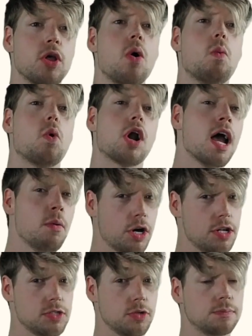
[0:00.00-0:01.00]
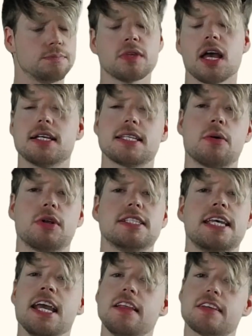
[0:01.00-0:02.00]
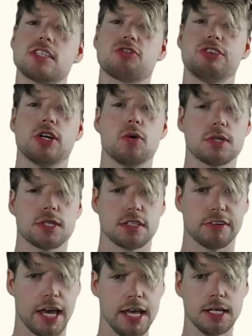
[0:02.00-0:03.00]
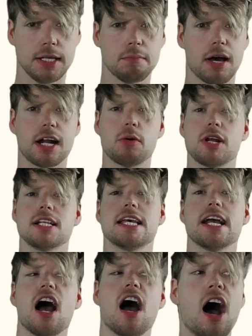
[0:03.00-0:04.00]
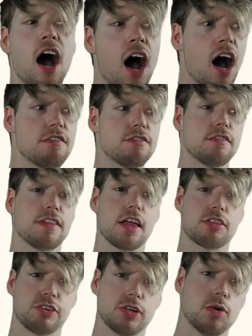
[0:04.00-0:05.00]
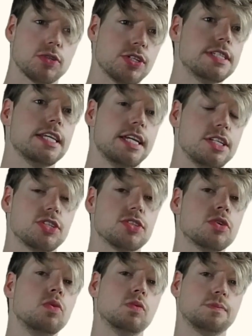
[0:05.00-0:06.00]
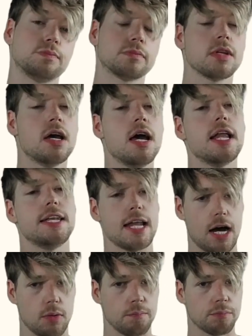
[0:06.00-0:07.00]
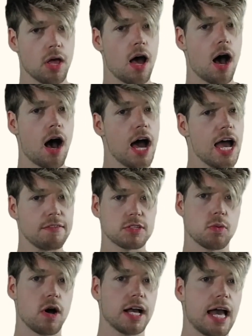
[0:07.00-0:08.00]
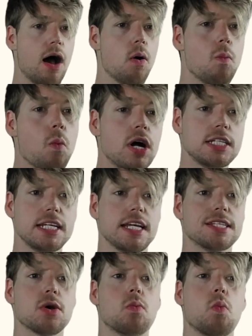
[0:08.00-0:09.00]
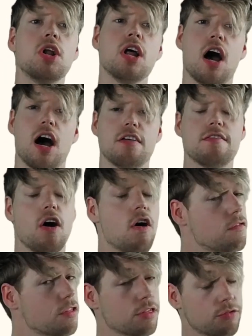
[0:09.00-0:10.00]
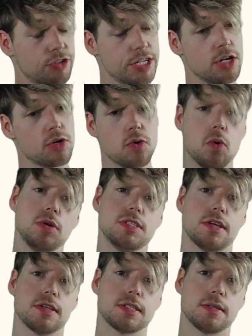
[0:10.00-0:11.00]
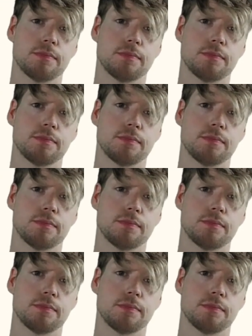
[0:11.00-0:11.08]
what I want to do is I want to take this 3/4 of a cake and I want to take half of that 3/4 into school. Now, I have to work out what is 1/2 of 3/4.